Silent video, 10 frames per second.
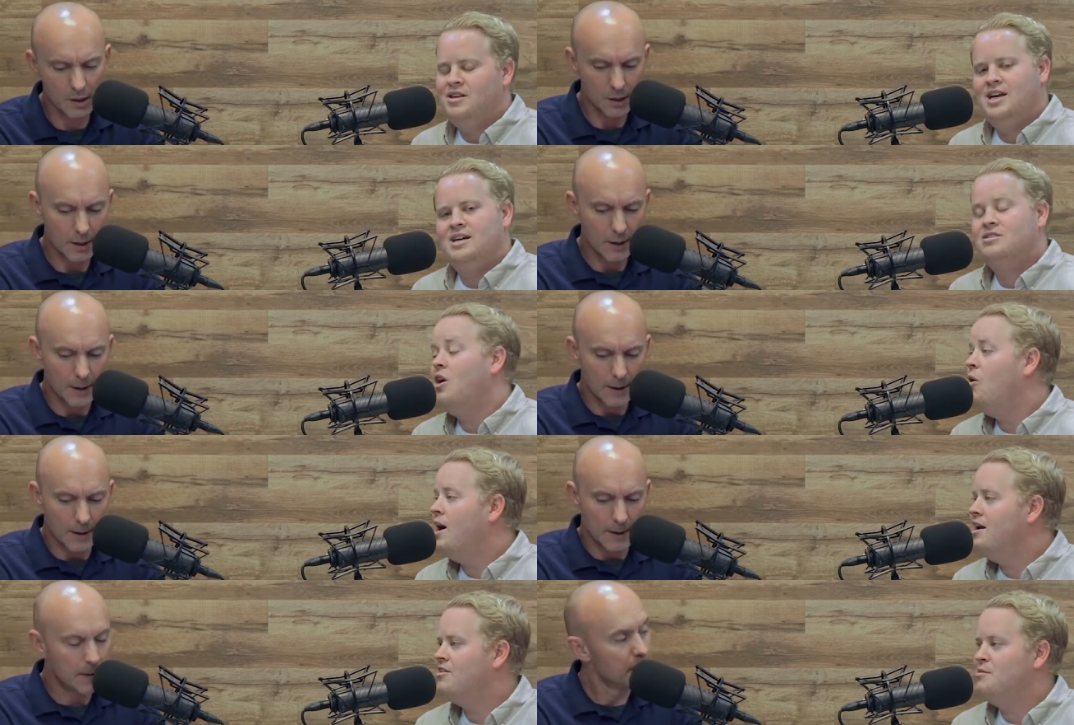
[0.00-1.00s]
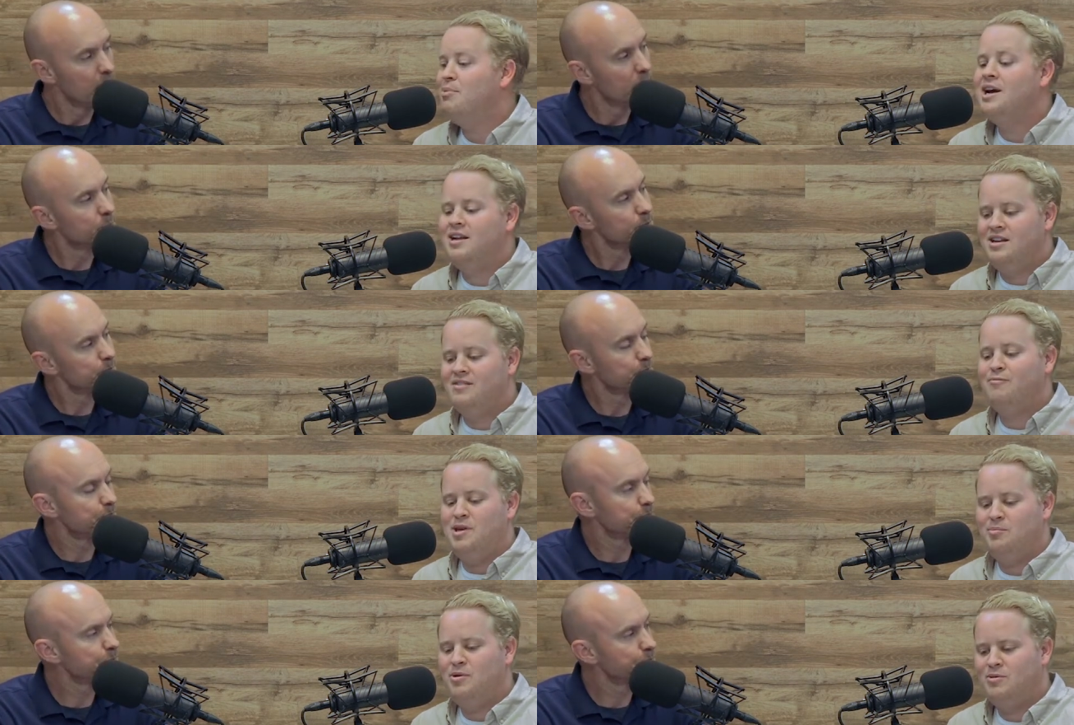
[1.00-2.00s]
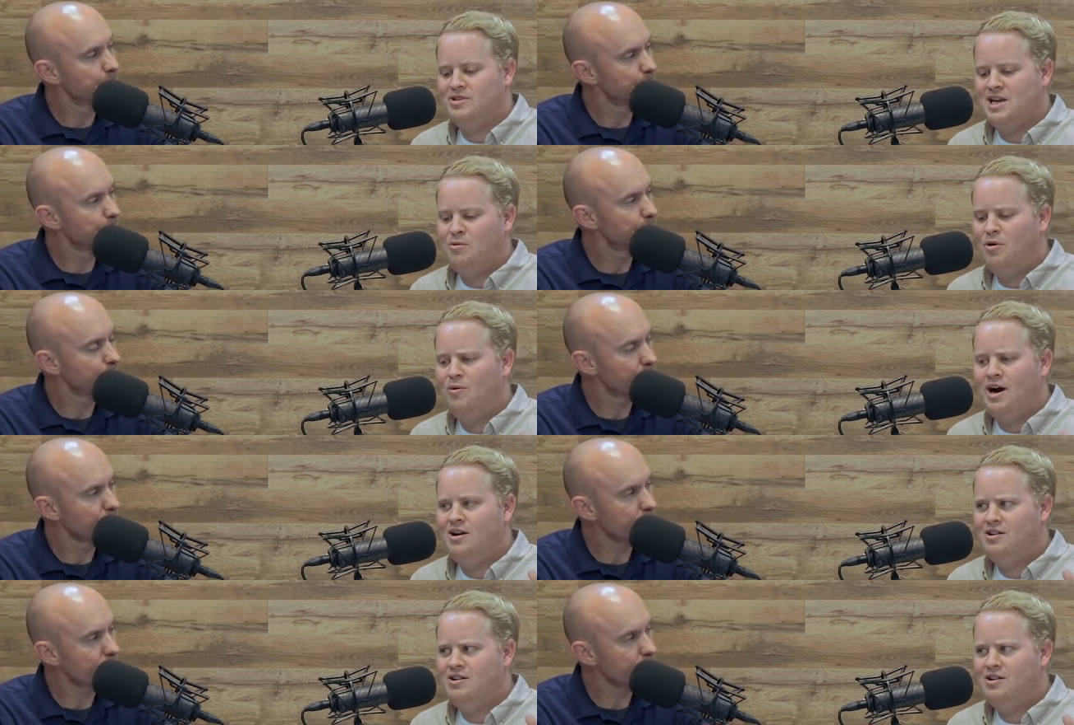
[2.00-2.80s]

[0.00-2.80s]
Speaker 1: Yes. Oh, I agree. But in people were say, well, why are you